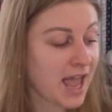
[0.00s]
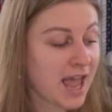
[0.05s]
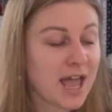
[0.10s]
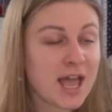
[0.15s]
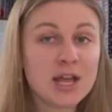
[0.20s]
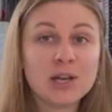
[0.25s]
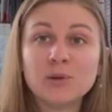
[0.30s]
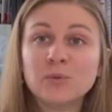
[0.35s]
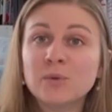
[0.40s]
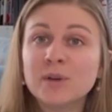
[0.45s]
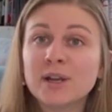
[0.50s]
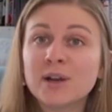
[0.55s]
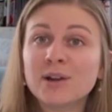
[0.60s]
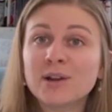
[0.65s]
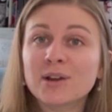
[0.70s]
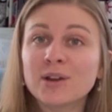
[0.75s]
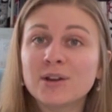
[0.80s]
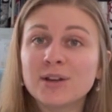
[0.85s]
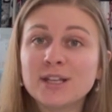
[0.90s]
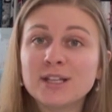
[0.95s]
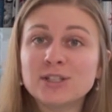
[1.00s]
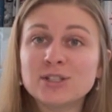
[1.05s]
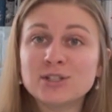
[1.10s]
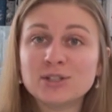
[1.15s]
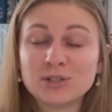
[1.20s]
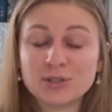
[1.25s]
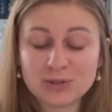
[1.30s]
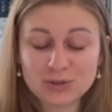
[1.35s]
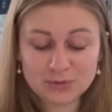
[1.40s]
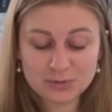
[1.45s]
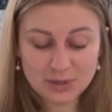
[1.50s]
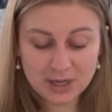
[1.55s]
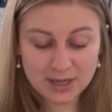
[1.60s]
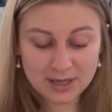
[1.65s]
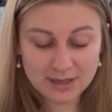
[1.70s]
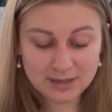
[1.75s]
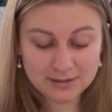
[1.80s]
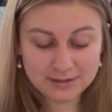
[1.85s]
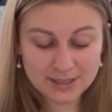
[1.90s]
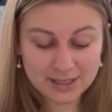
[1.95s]
and we are going to
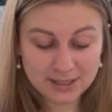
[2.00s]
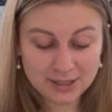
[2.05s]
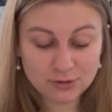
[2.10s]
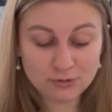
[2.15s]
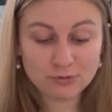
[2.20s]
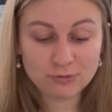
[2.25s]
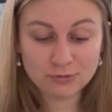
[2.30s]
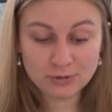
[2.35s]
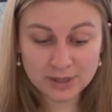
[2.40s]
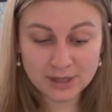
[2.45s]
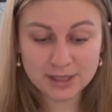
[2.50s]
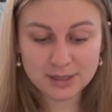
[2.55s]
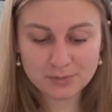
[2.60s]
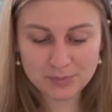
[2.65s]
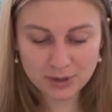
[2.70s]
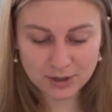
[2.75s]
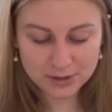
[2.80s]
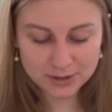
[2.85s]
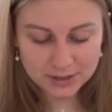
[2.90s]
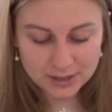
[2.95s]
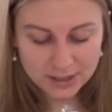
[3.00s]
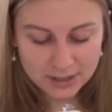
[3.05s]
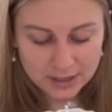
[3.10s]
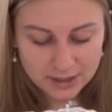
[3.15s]
take it really apart.